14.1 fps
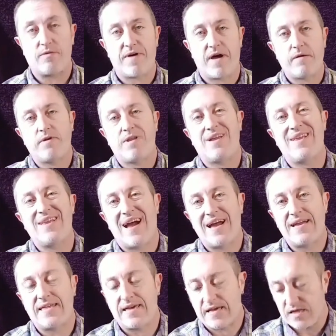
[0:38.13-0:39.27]
were founded in
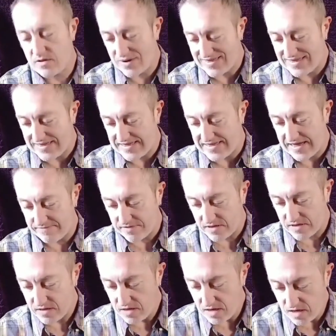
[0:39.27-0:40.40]

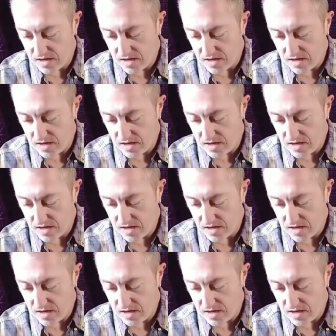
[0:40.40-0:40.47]
1827